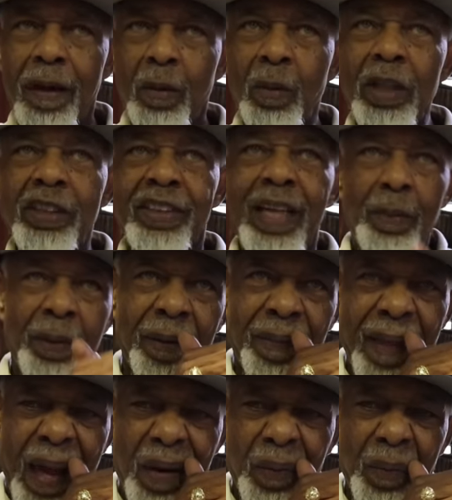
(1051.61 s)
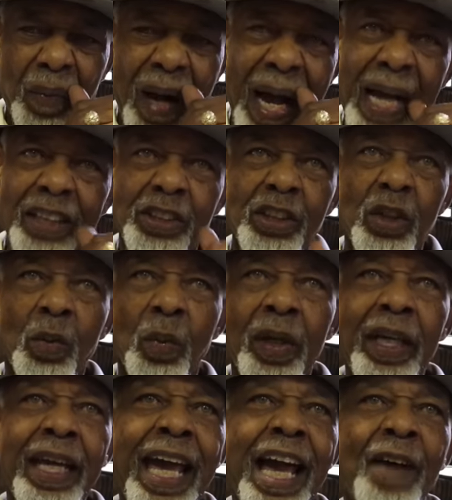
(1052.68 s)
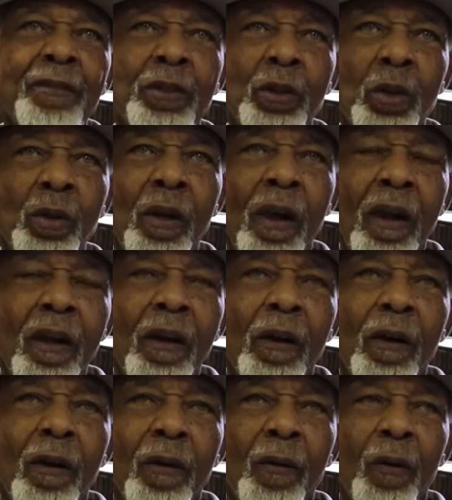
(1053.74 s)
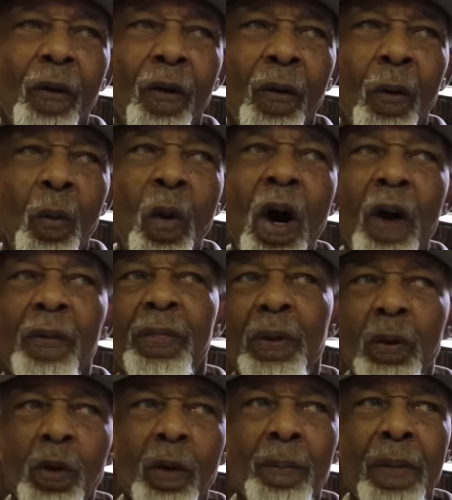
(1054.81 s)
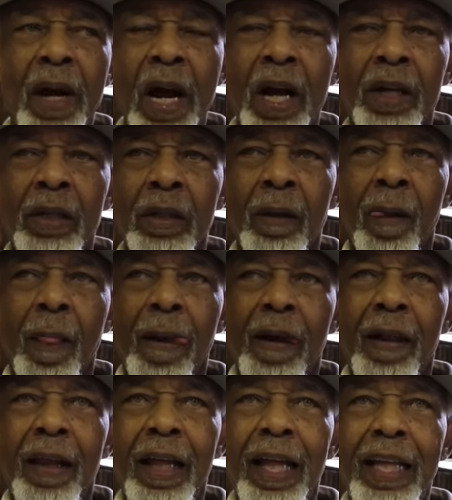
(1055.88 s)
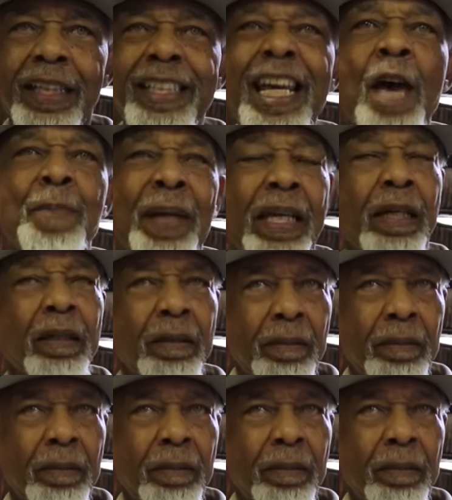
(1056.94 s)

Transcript: What's up with that? Why should we have to walk through America tepid?